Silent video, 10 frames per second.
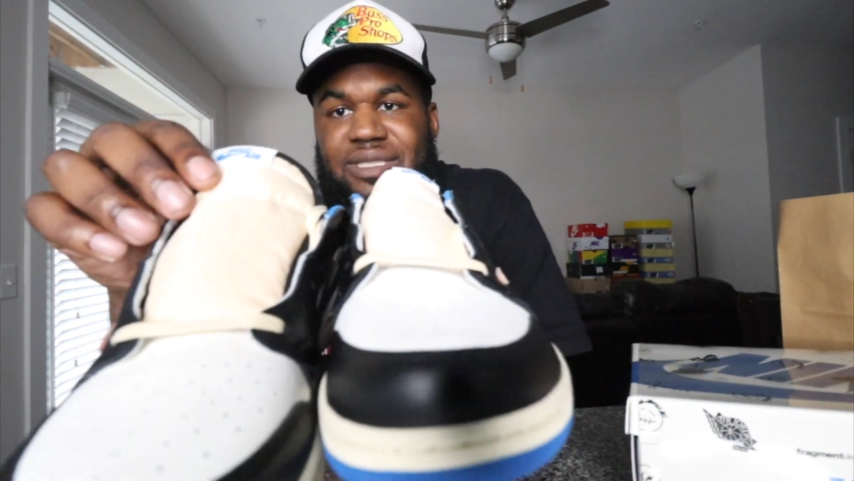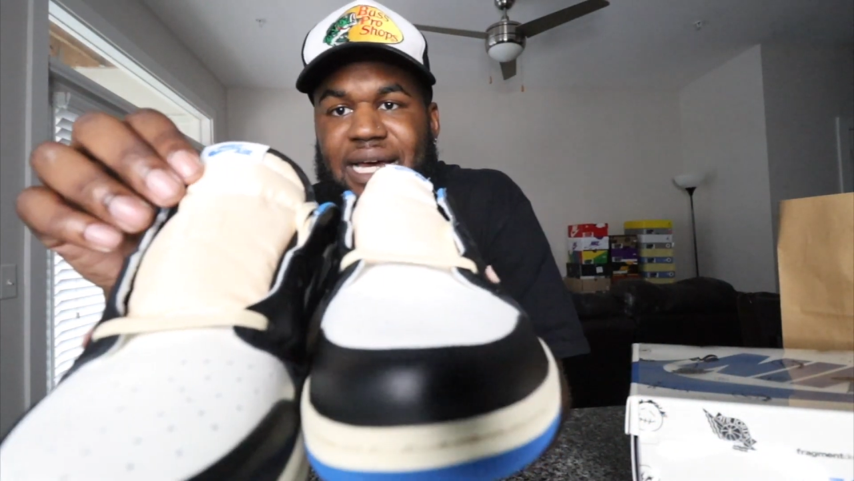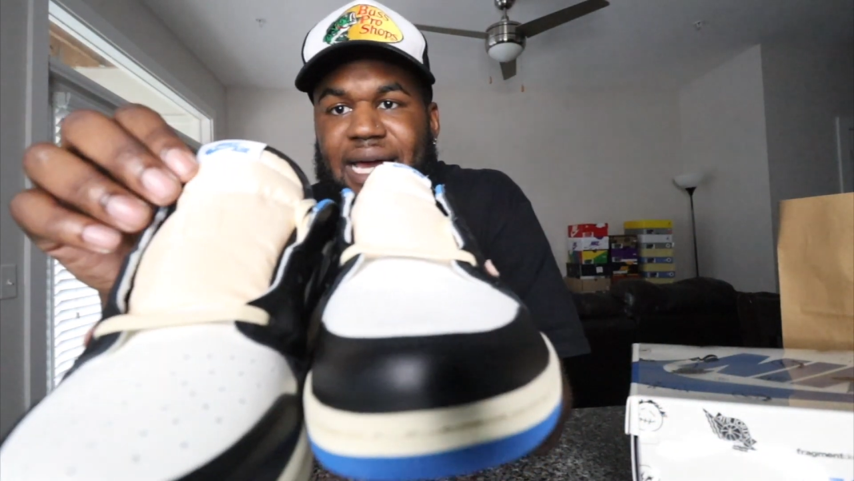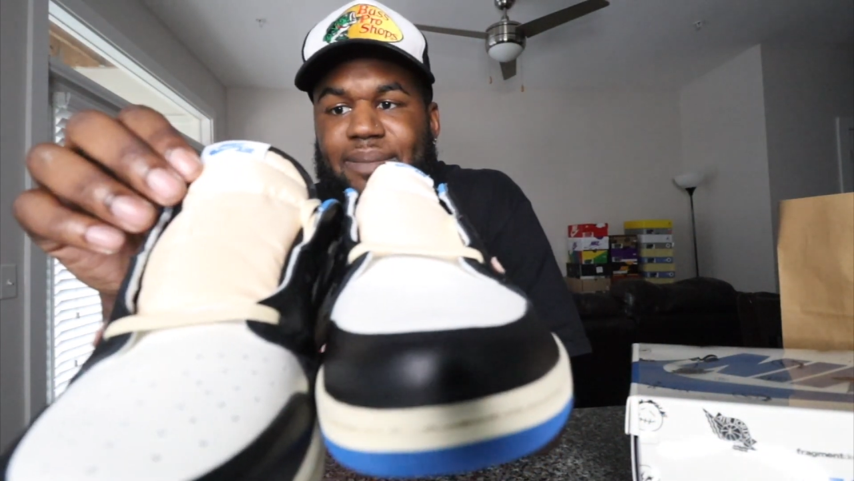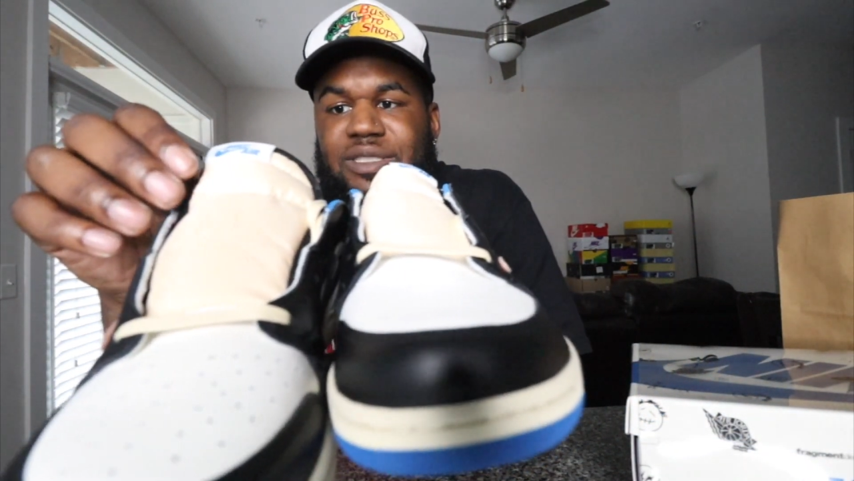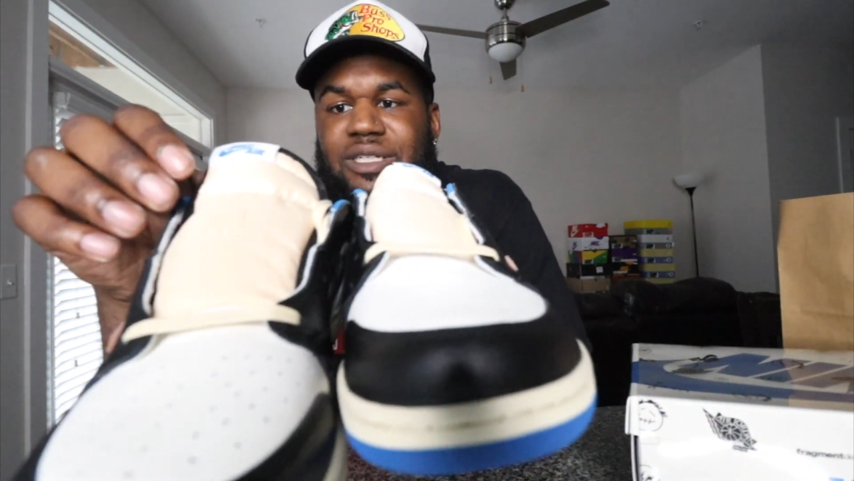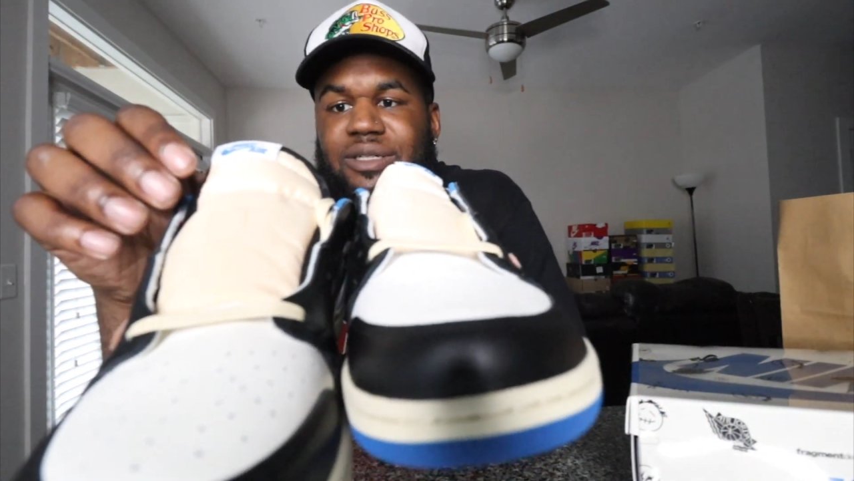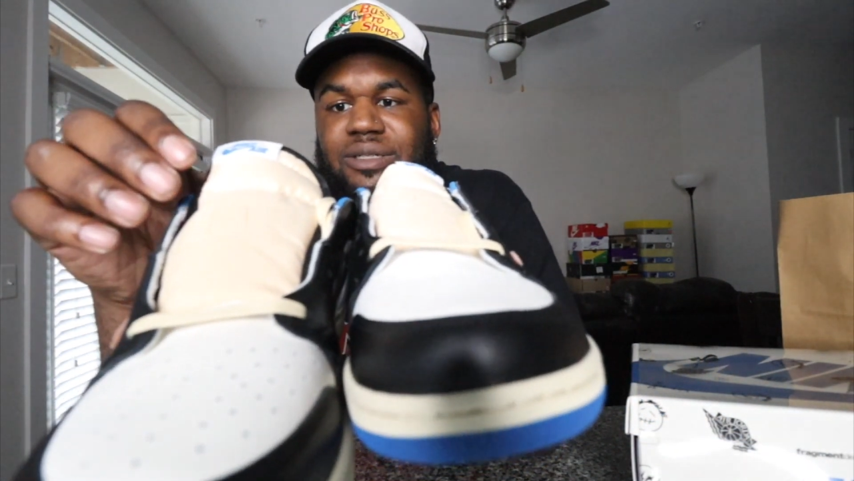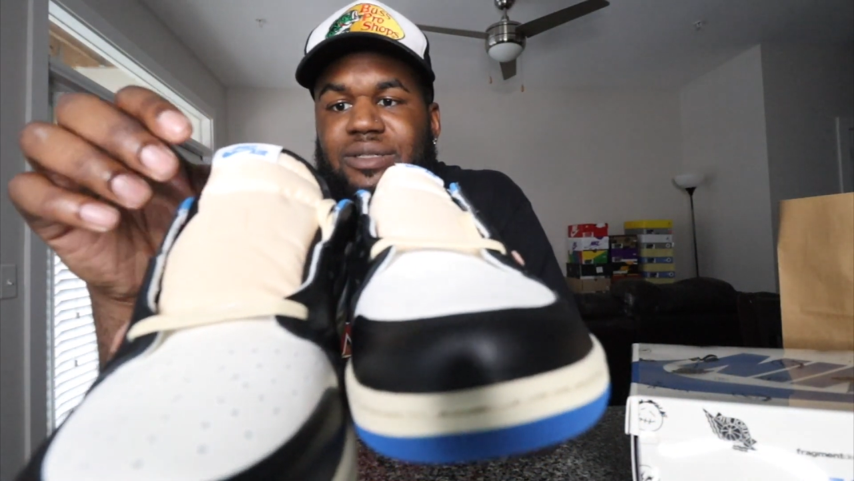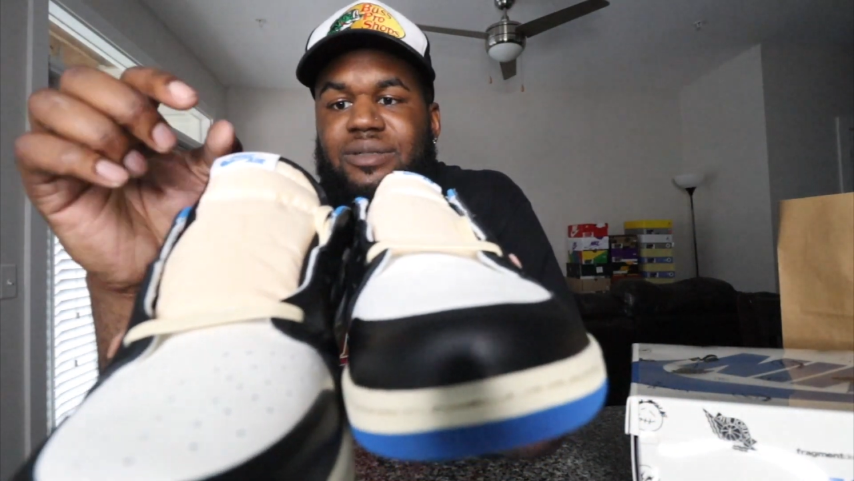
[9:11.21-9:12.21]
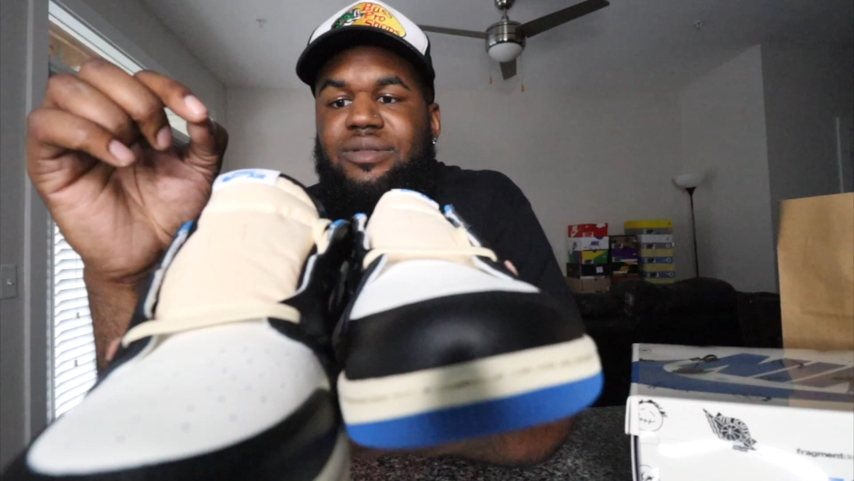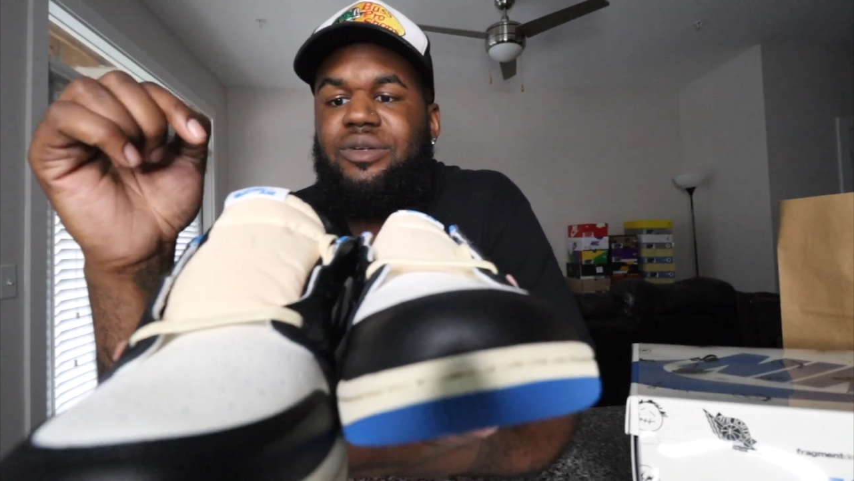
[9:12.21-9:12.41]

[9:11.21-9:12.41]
type tongue.